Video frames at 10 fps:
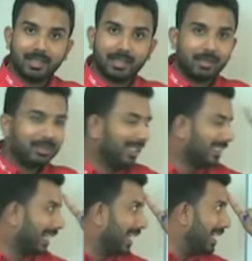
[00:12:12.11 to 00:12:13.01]
Now this
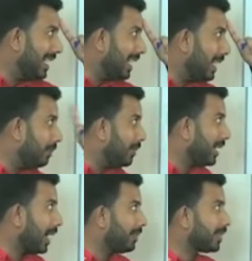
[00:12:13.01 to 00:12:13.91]
clearly
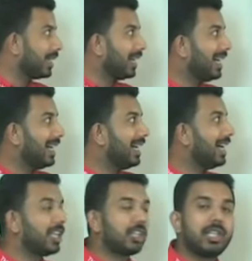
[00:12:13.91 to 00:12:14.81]
becomes an
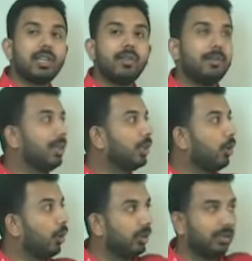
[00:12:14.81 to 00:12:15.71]
achievable
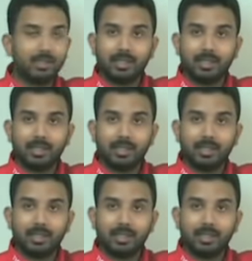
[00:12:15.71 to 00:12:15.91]
goal.